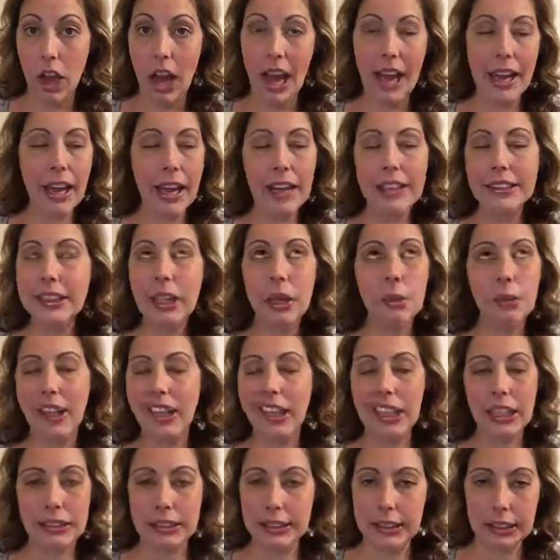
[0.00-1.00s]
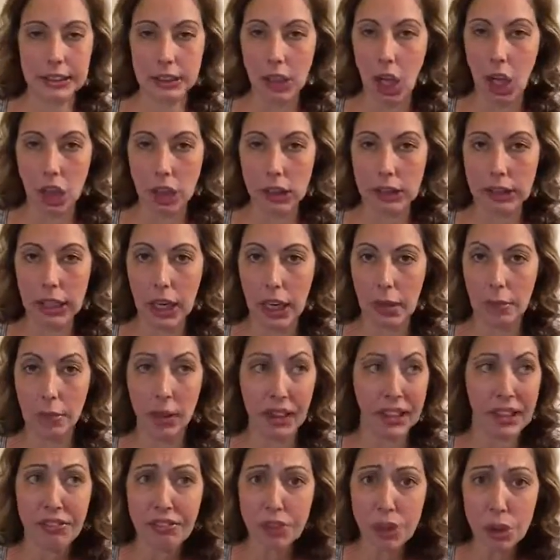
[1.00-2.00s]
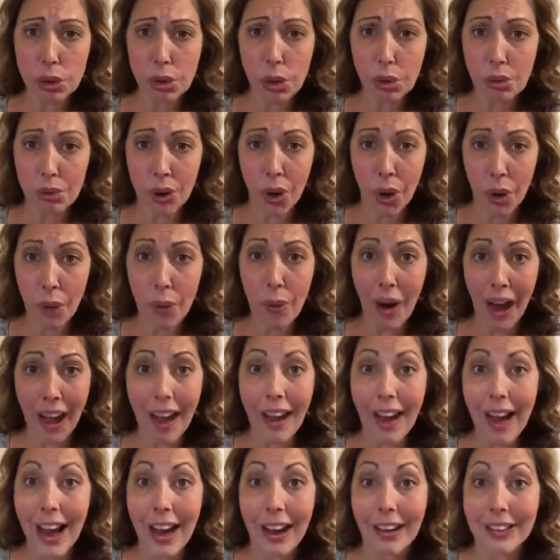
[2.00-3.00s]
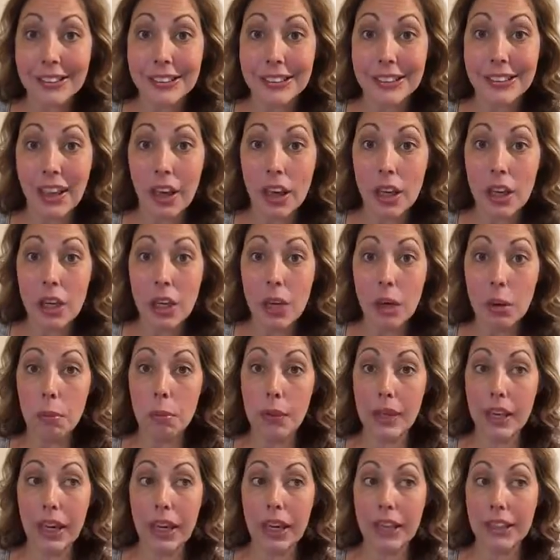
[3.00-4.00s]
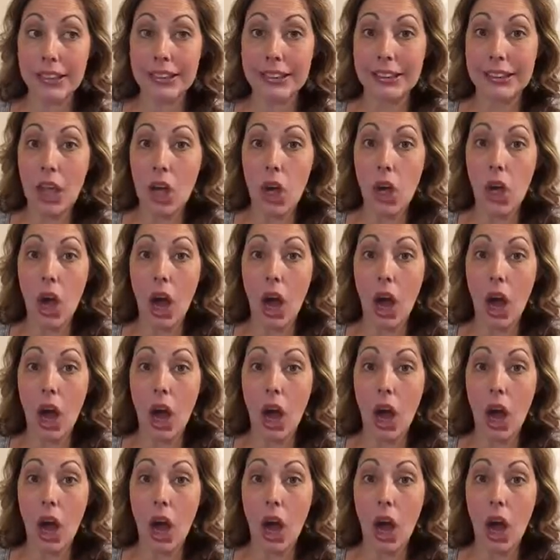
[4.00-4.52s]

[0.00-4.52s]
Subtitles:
I tell my kids this all the time. If you don't know, ask. Because